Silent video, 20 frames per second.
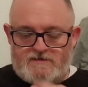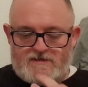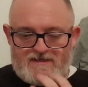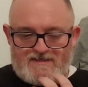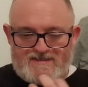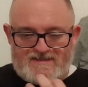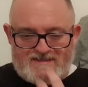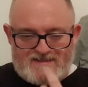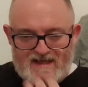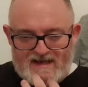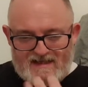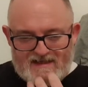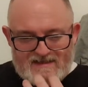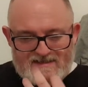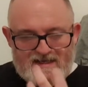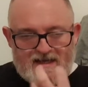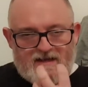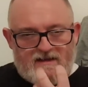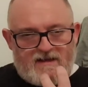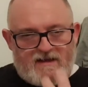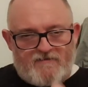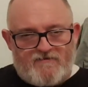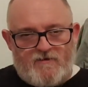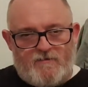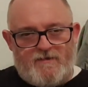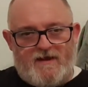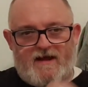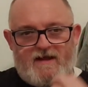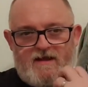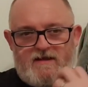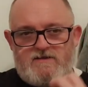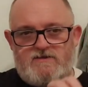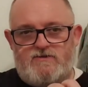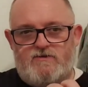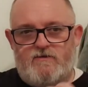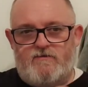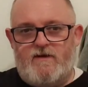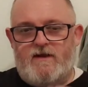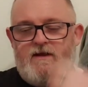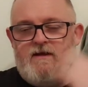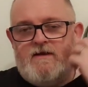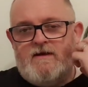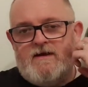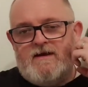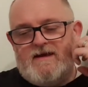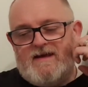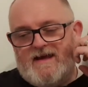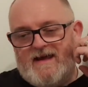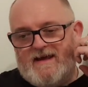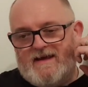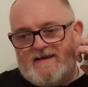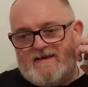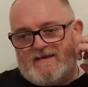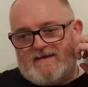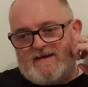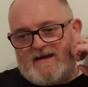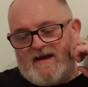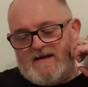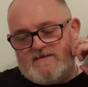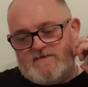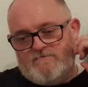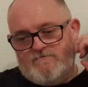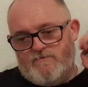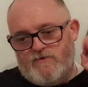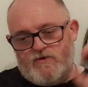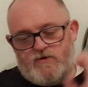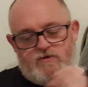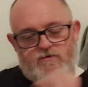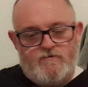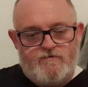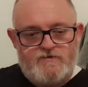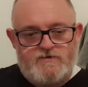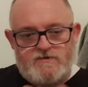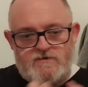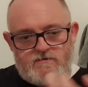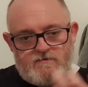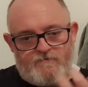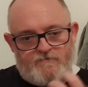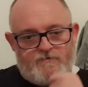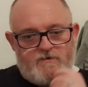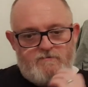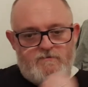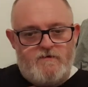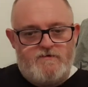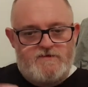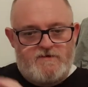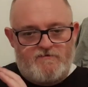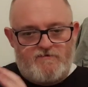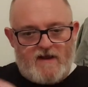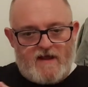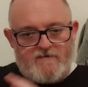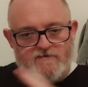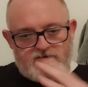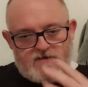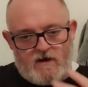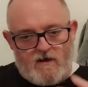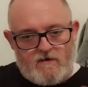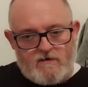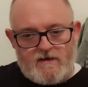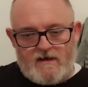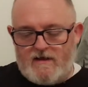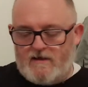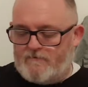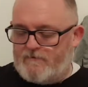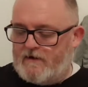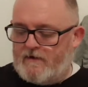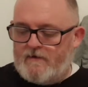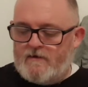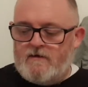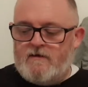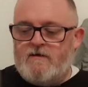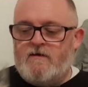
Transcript: this, the little tingling you get from that, that is lovely. It kind of moves moves the flavors along a little bit.